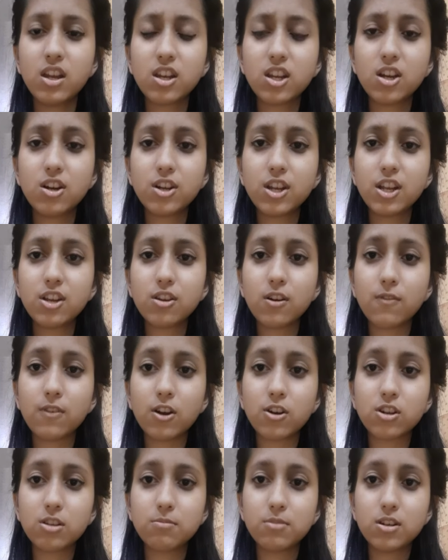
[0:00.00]
30th of
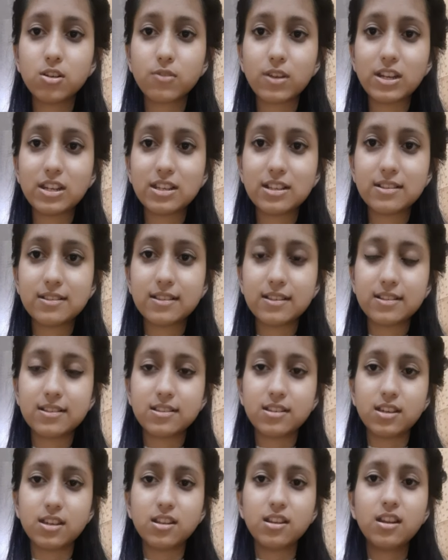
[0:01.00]
October
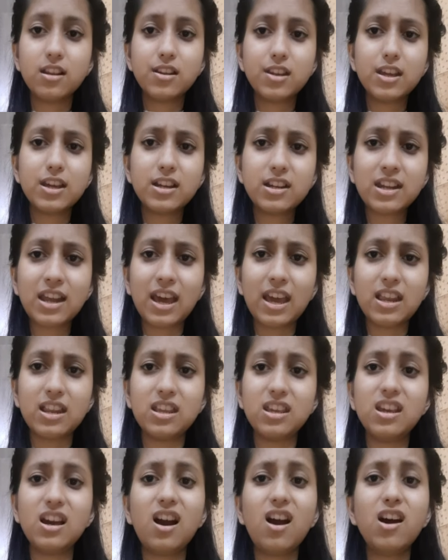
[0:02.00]
2016. Dear
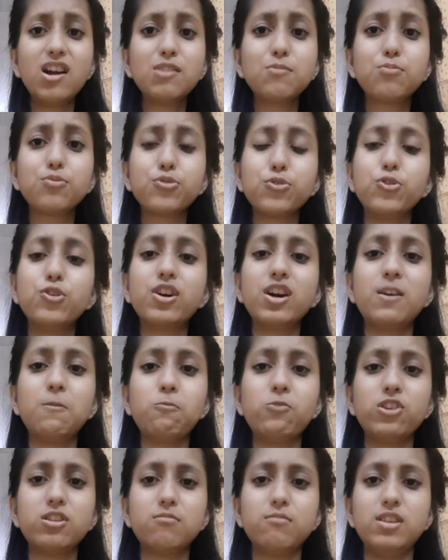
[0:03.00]
diary, Ahad broke up
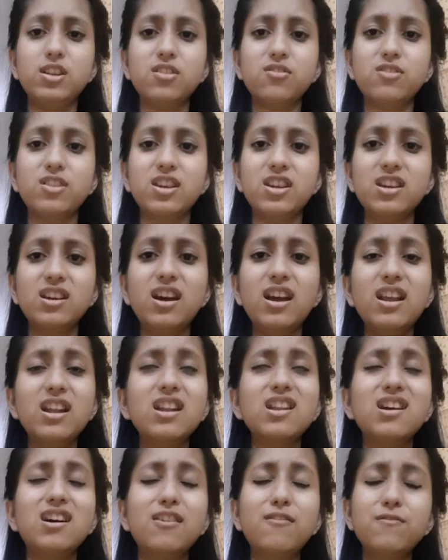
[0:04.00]
with me today. I
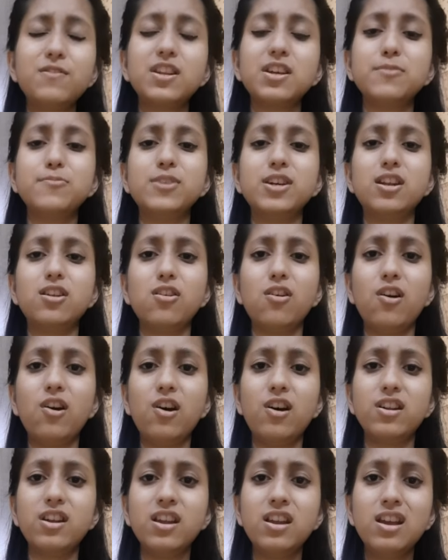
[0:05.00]
loved him a
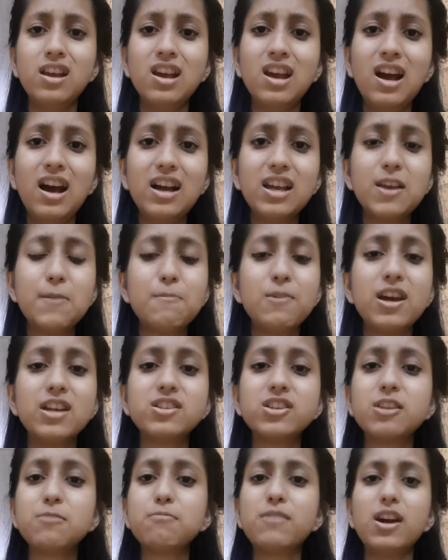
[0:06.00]
lot. I
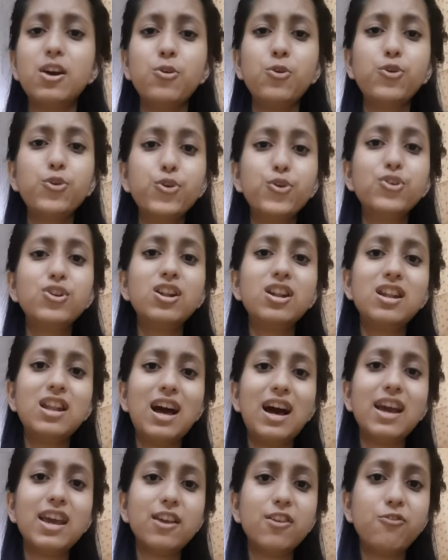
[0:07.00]
imagined my whole
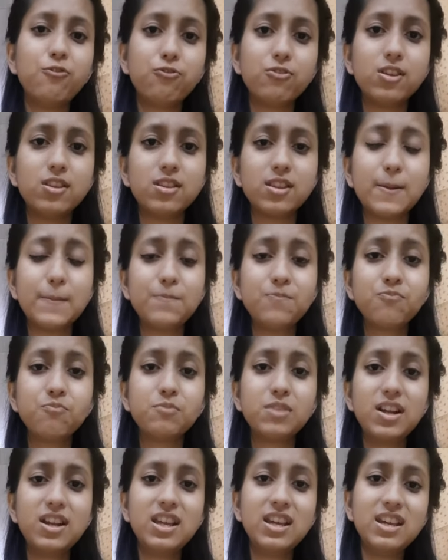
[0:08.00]
life with him,
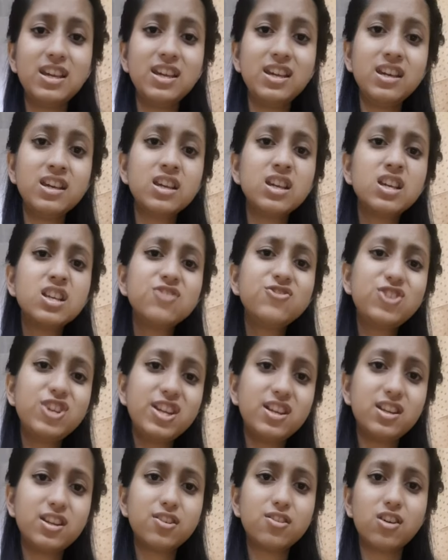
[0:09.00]
but he
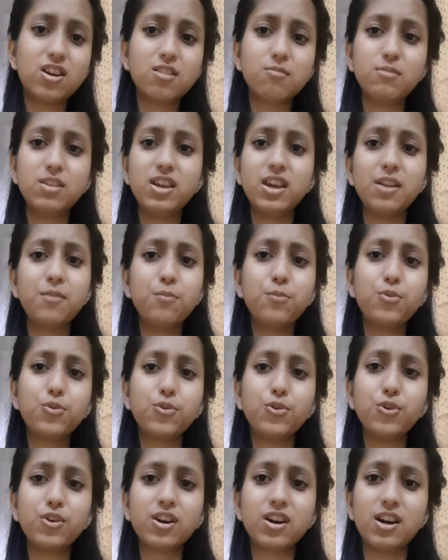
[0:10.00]
cheated on me and
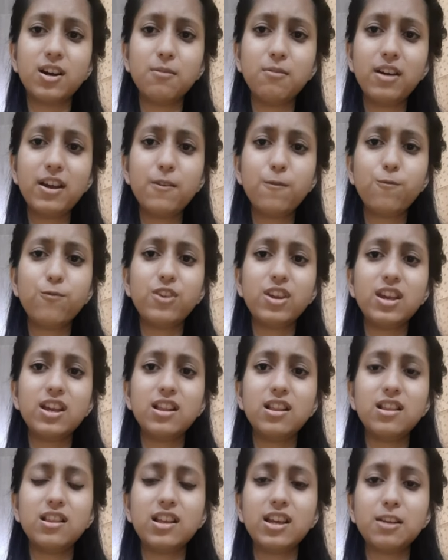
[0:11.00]
broke up. I
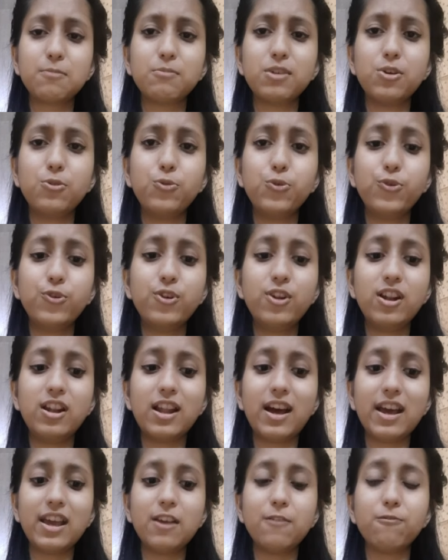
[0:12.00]
feel like my whole
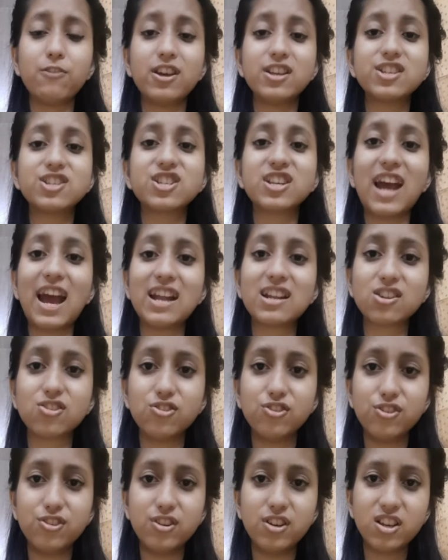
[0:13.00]
life has
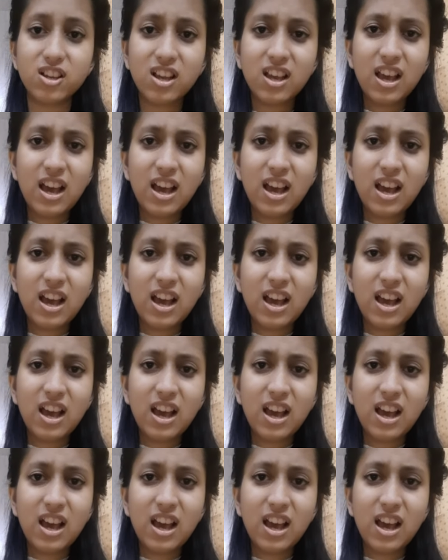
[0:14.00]
shattered.